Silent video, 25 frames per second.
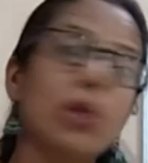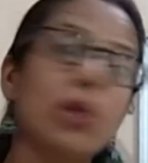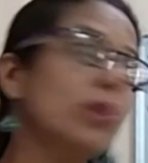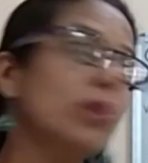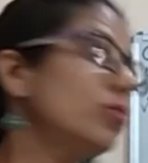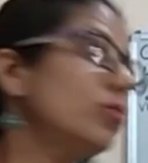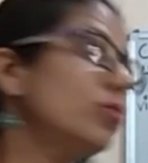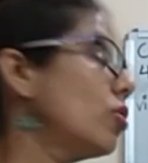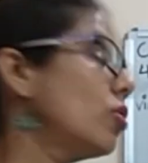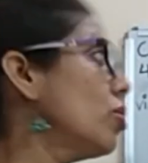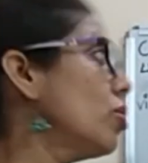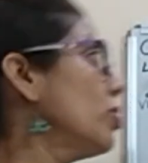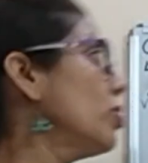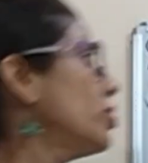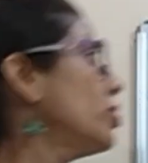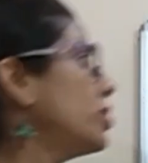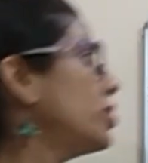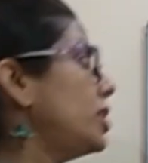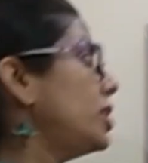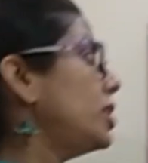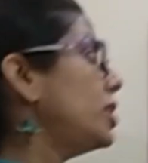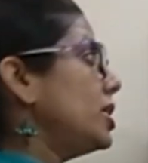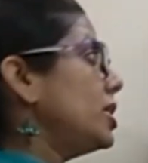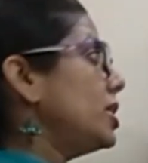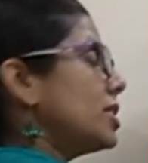So
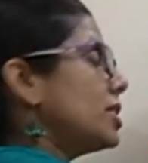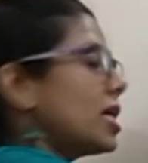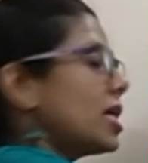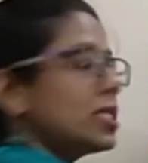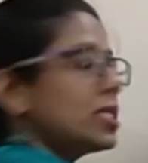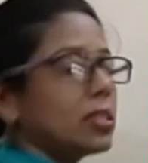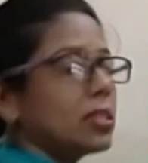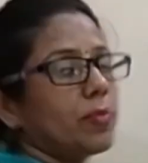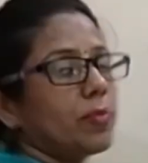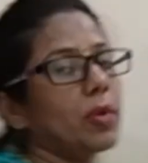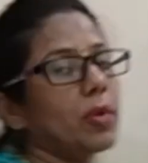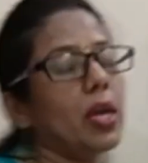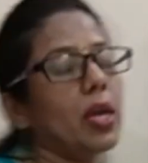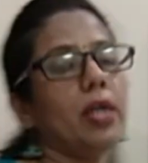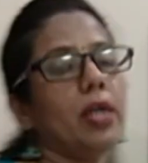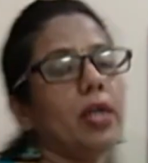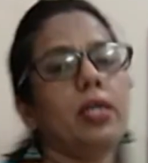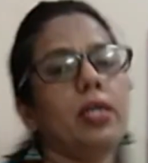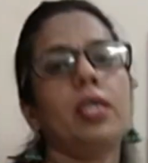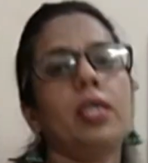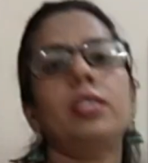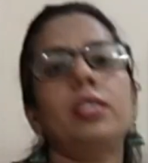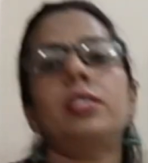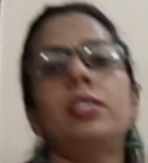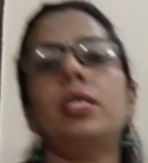these are some
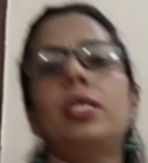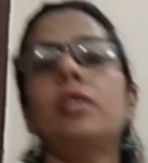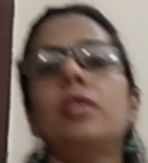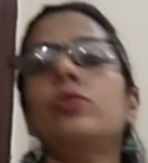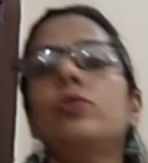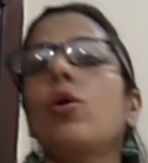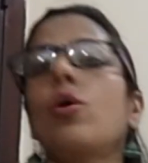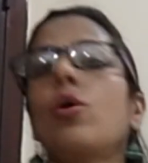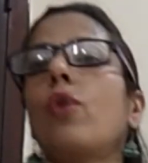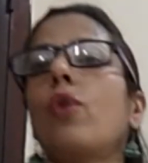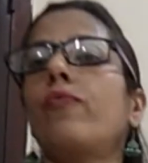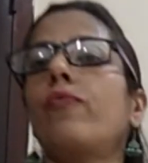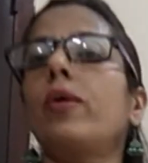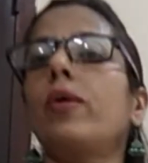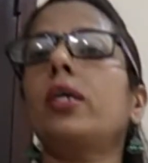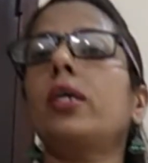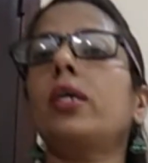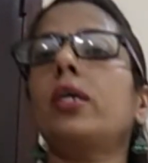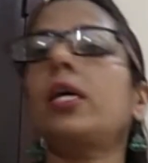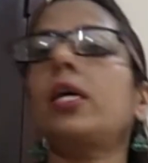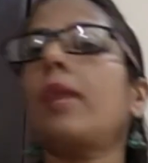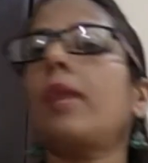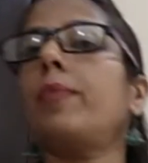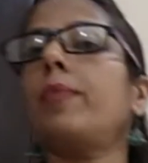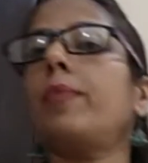characteristics of a
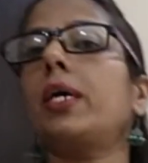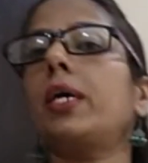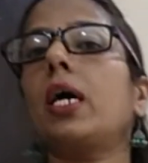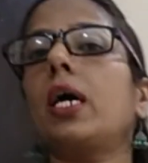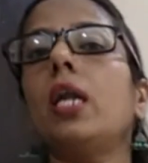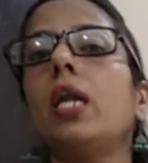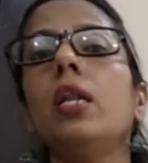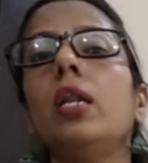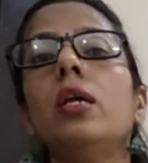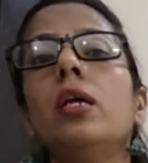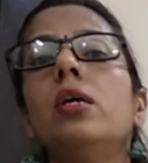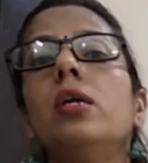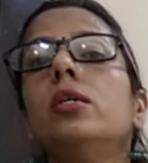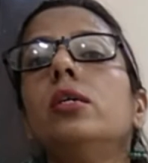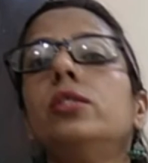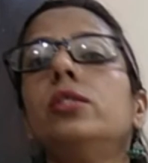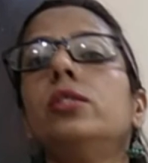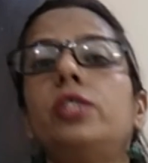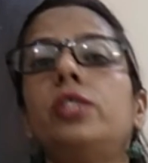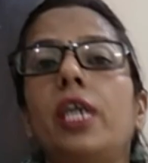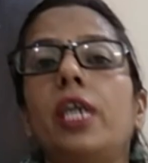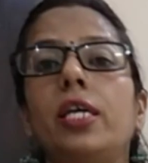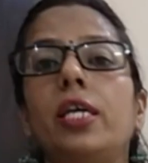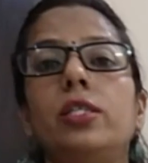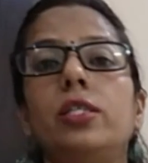chemical
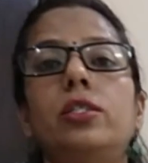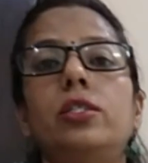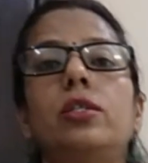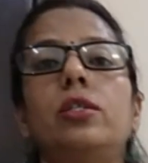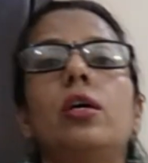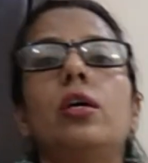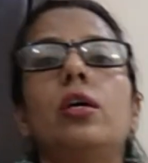change.